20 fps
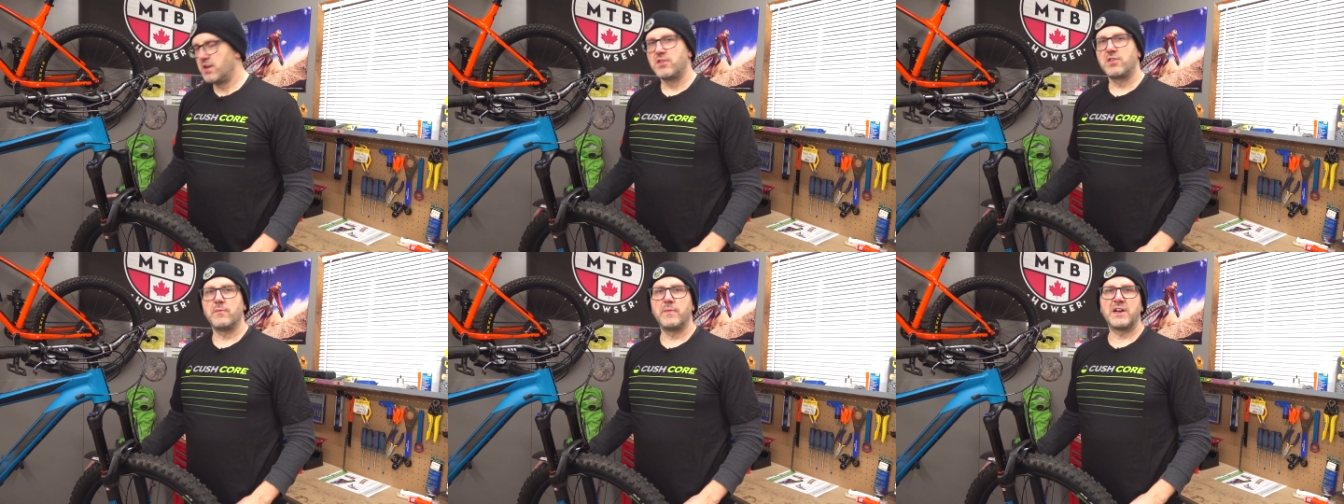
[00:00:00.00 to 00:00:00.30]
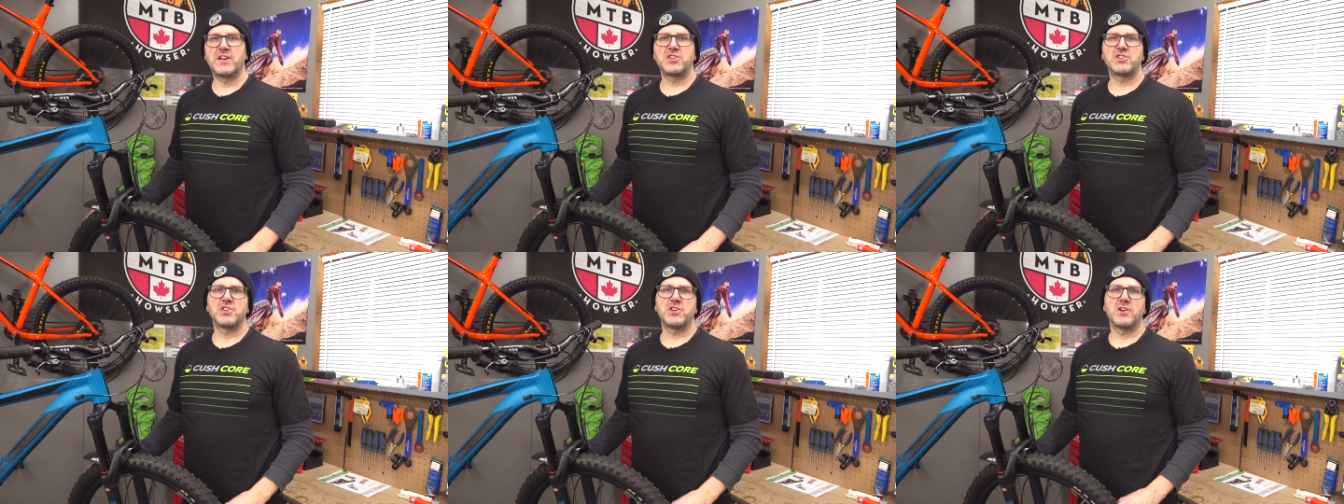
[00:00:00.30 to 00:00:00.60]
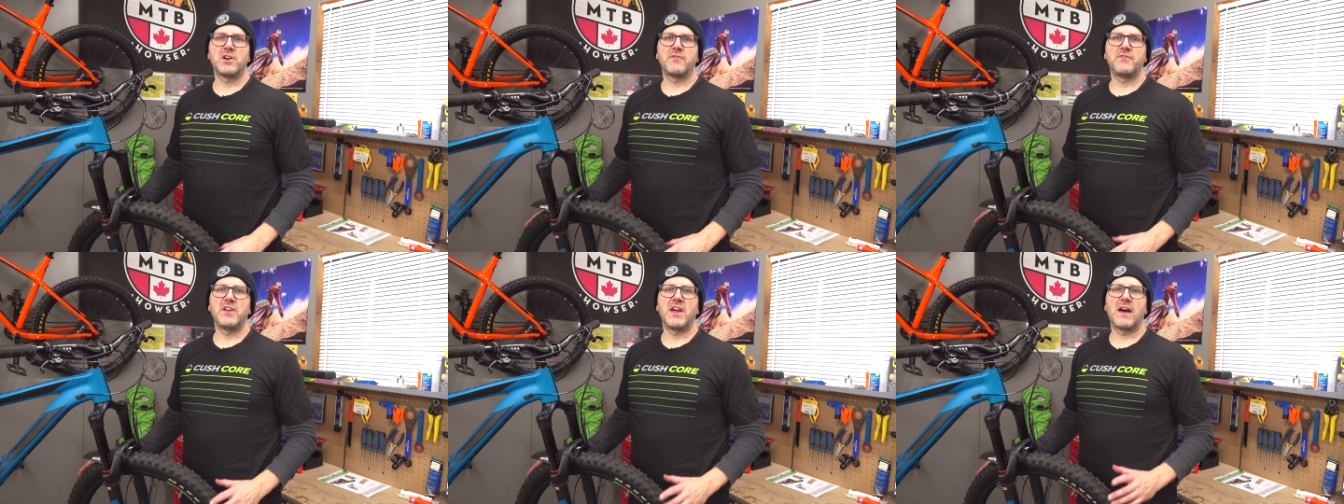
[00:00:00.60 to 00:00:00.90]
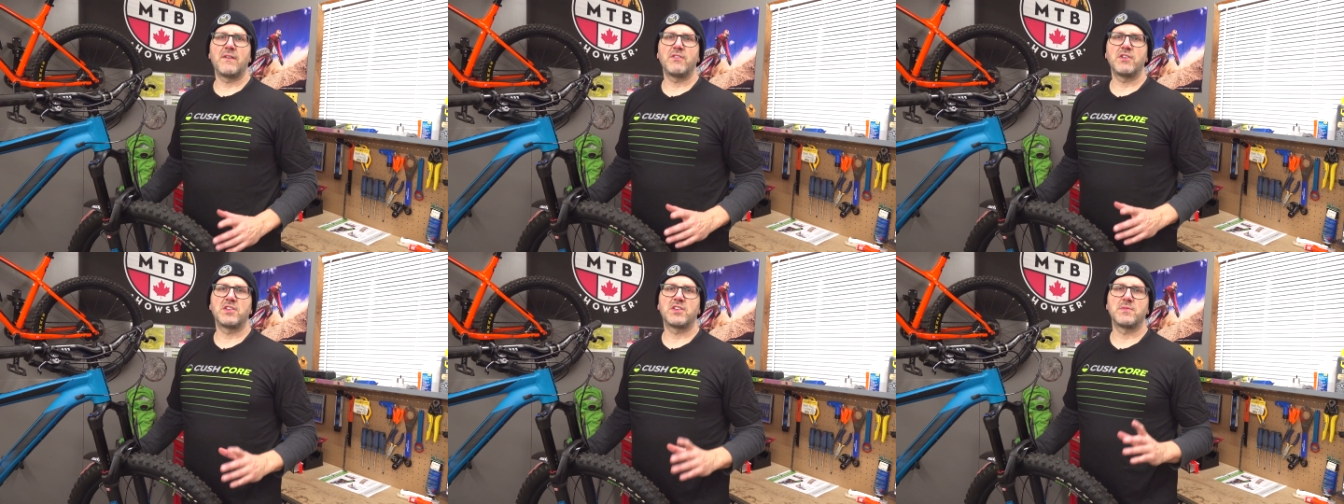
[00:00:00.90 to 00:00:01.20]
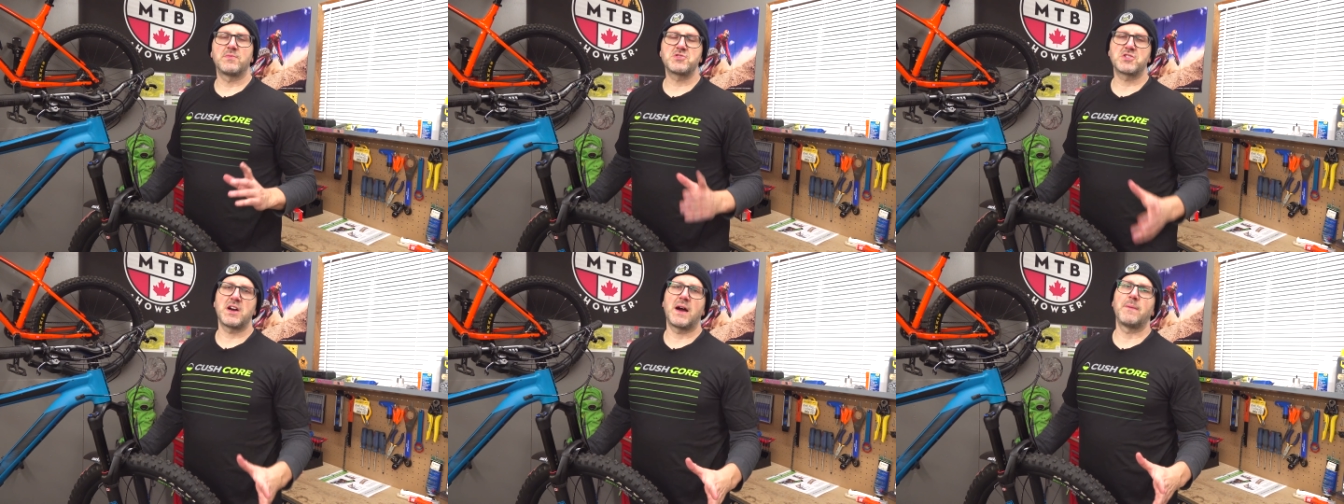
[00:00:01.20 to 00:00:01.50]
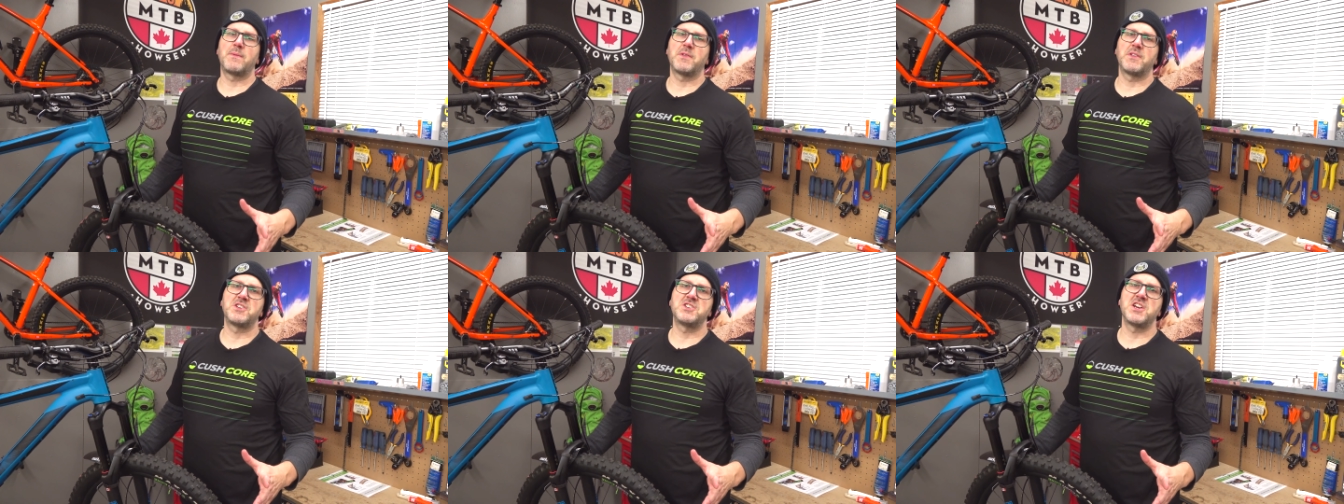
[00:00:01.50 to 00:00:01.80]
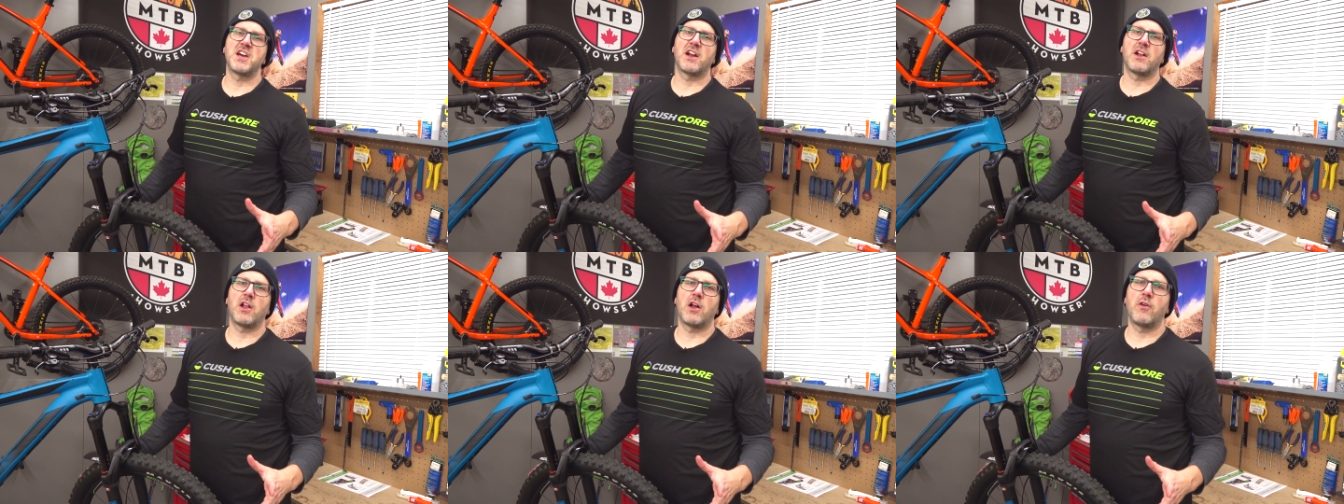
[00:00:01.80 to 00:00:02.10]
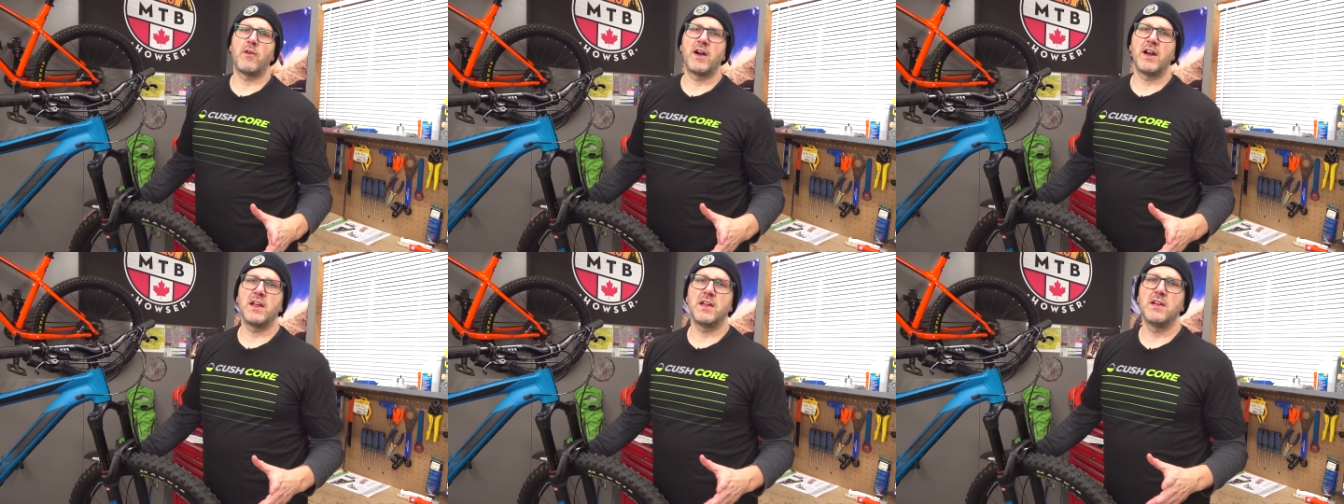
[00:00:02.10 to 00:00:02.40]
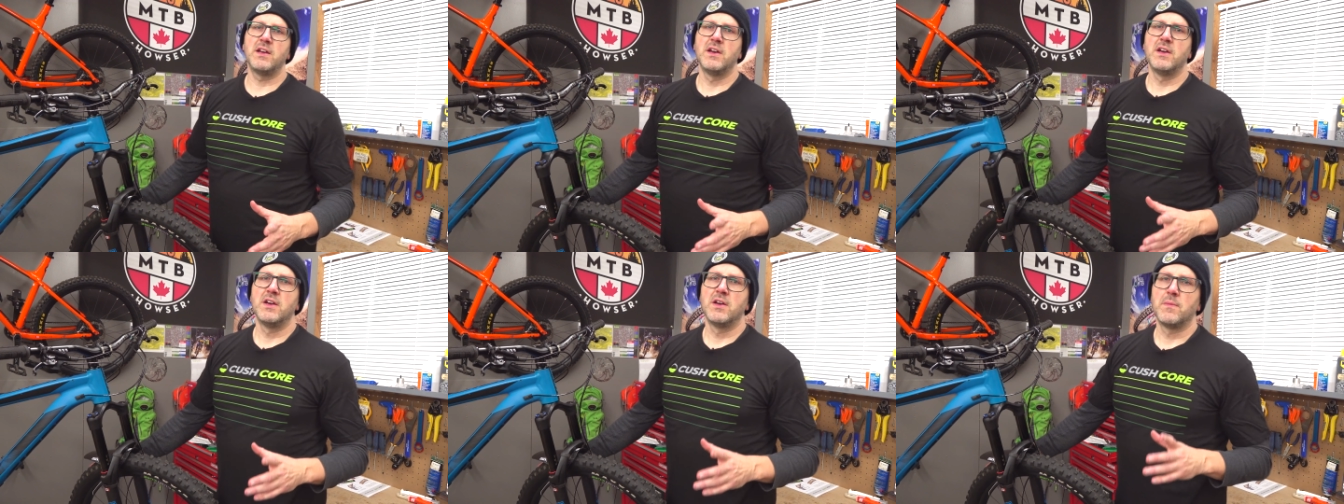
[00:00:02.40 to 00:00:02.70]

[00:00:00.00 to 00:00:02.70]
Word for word: So make sure if you haven't subscribed to the channel already,